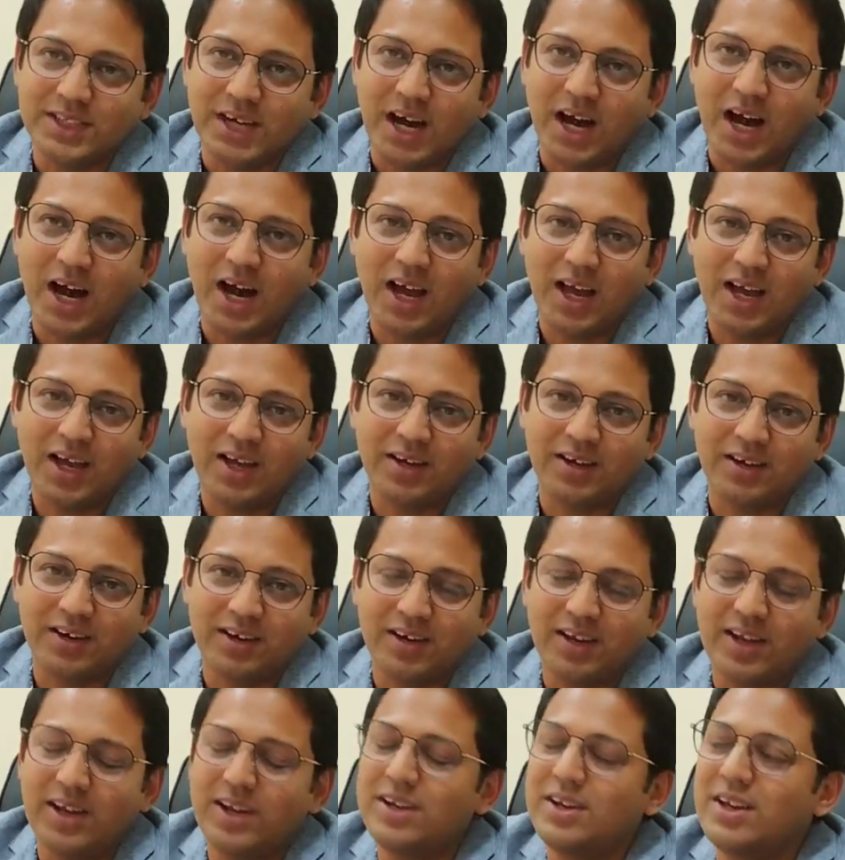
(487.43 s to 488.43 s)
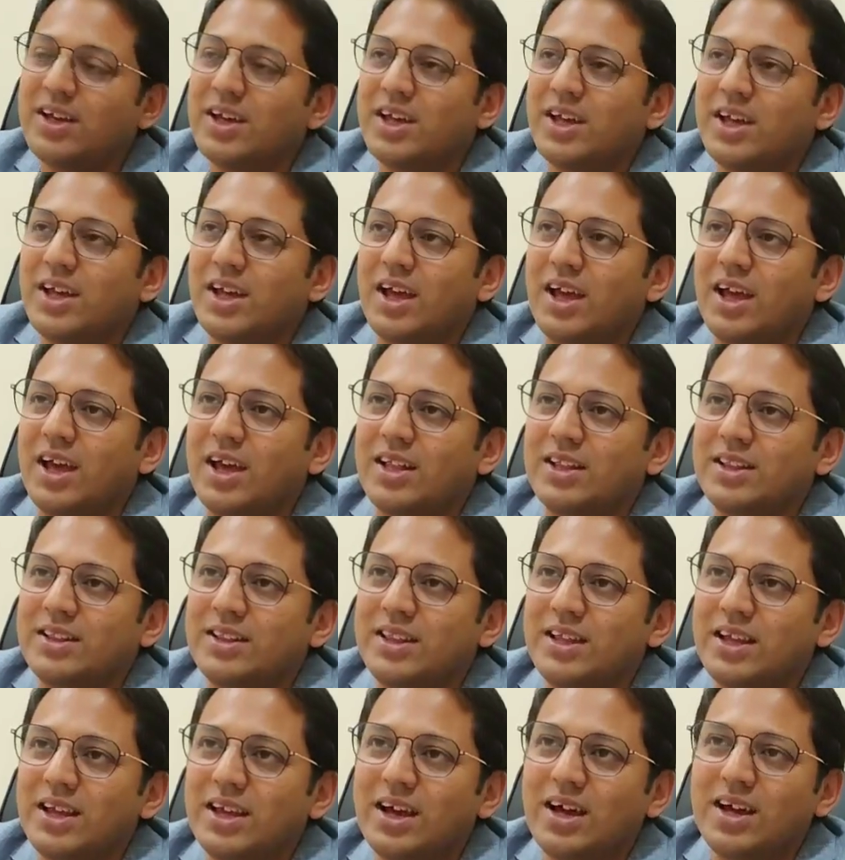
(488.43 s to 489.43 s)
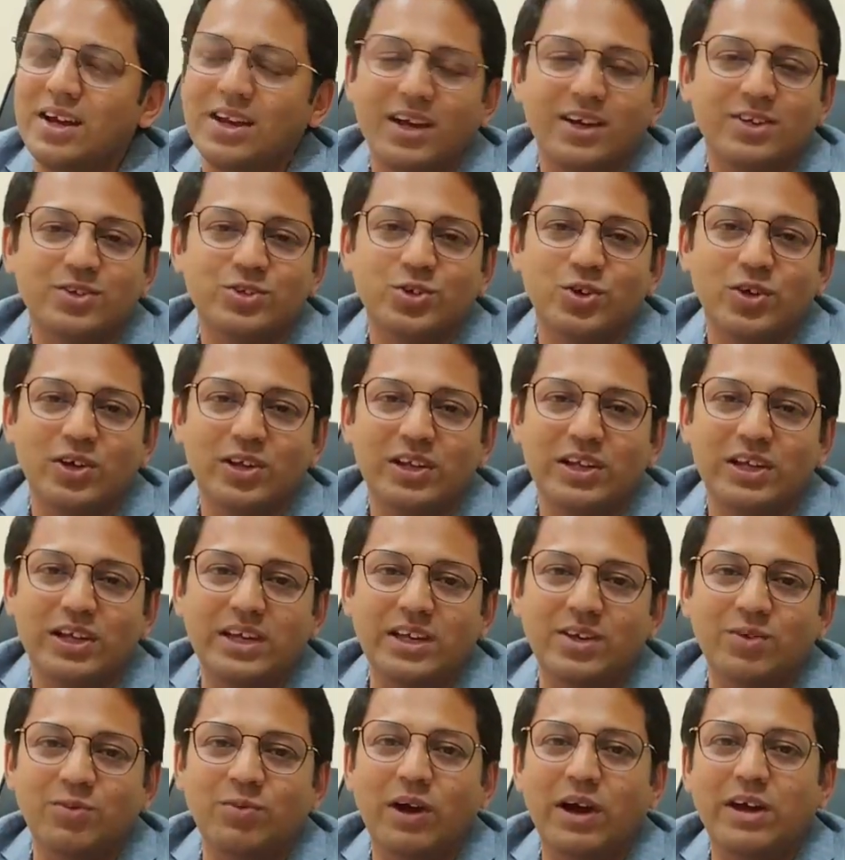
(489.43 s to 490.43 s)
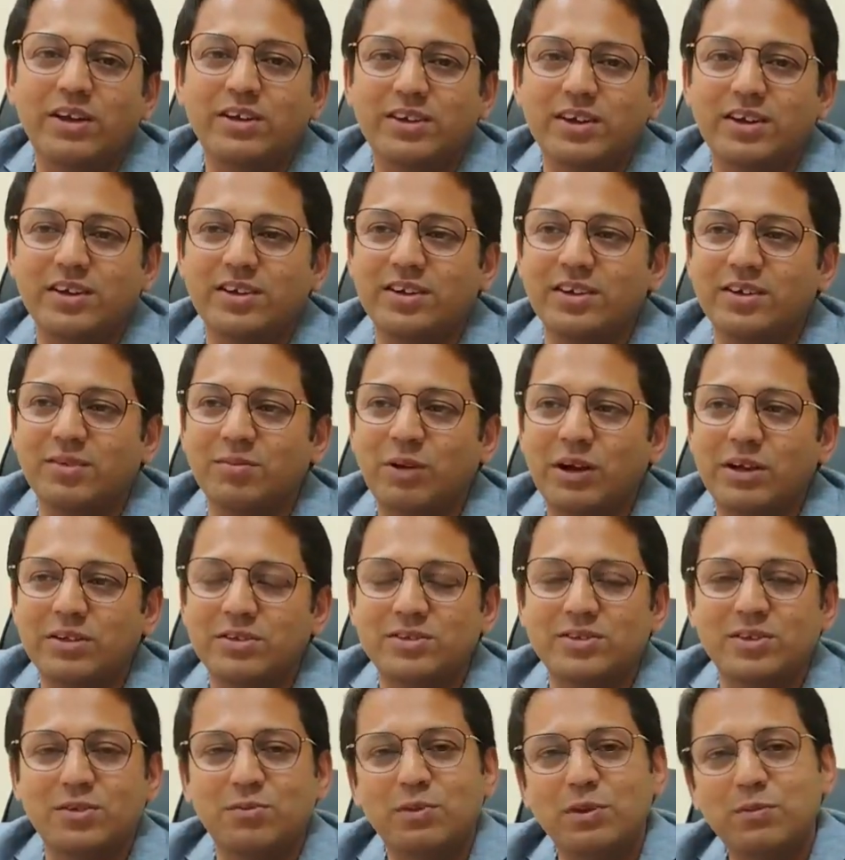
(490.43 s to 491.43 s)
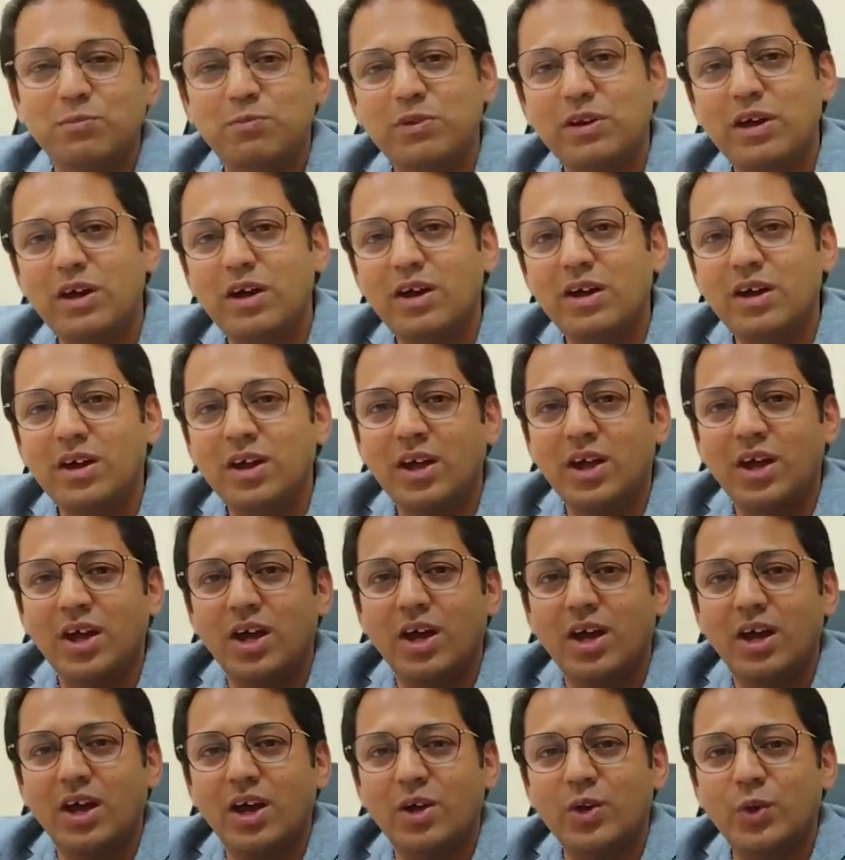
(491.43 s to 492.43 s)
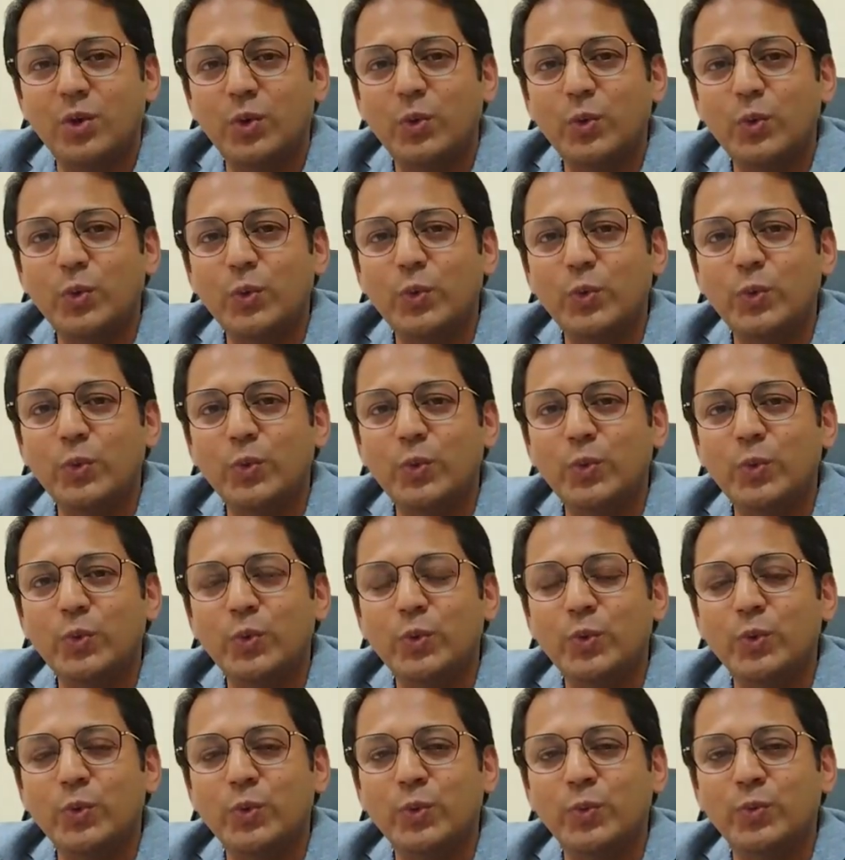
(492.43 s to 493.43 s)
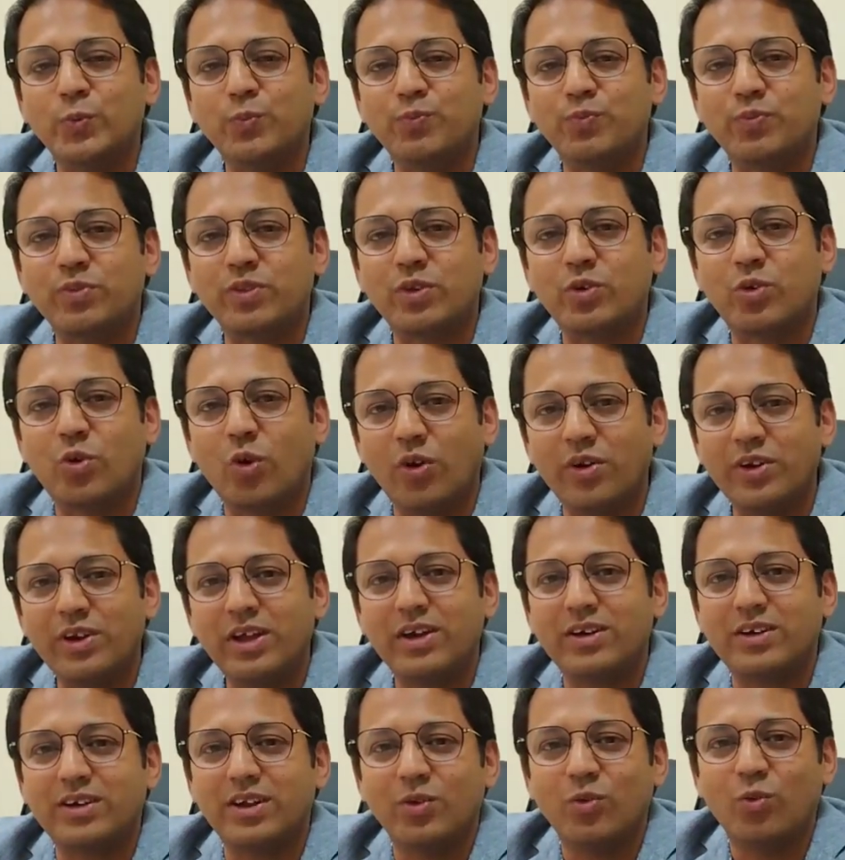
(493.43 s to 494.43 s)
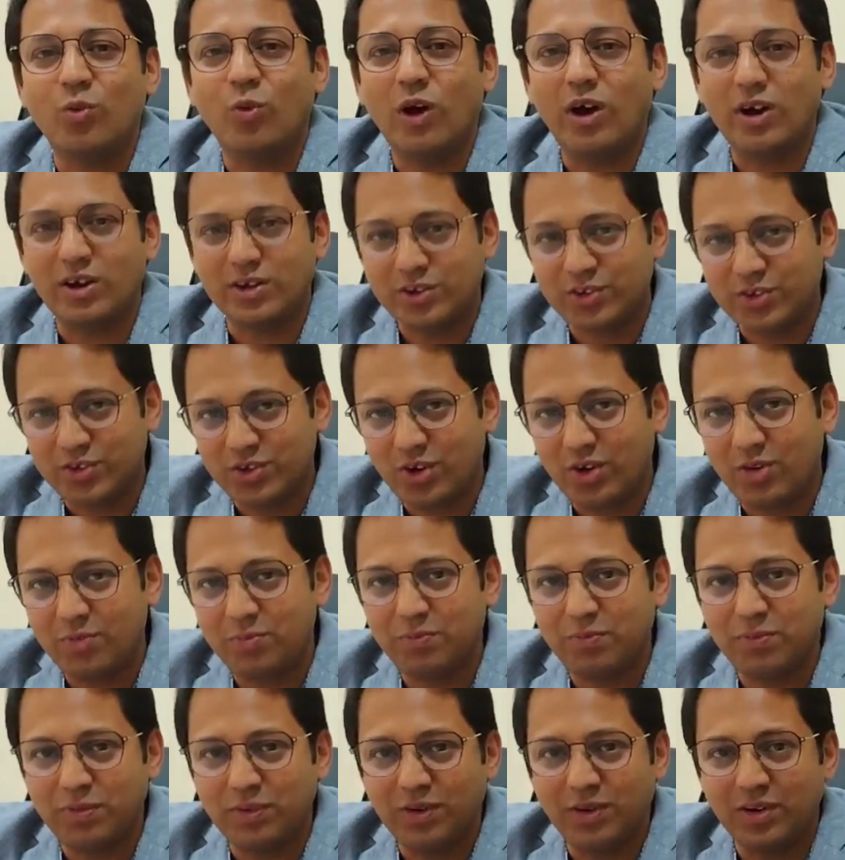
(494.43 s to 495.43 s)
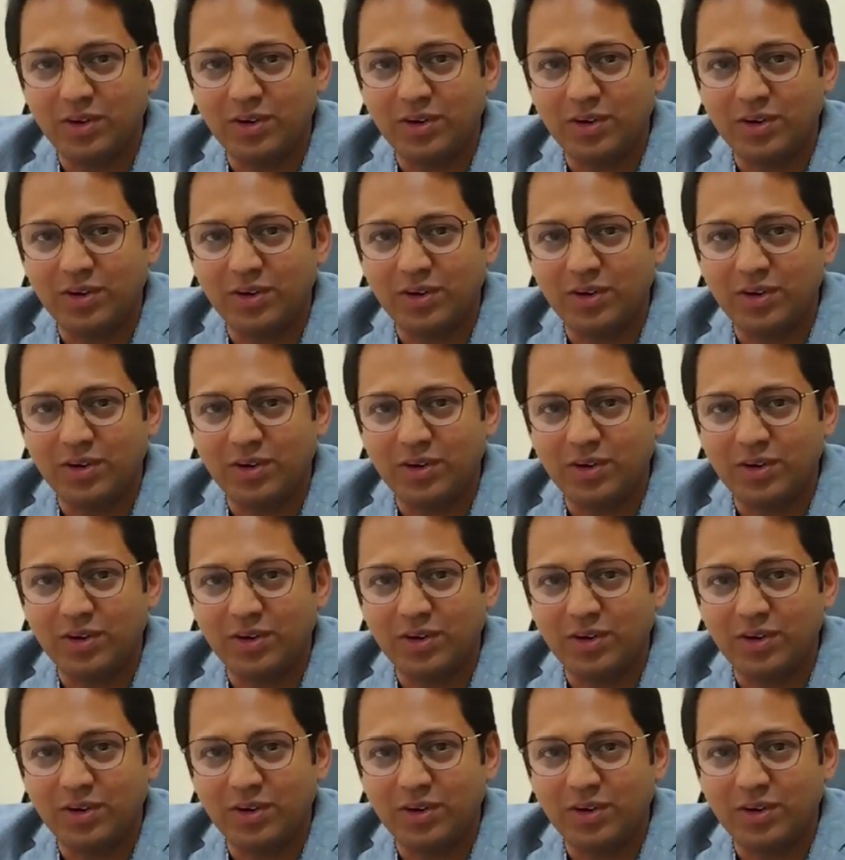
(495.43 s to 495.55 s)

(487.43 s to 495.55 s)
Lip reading: higher grade, and they are actually invited by CEFIPRA to conduct a workshop,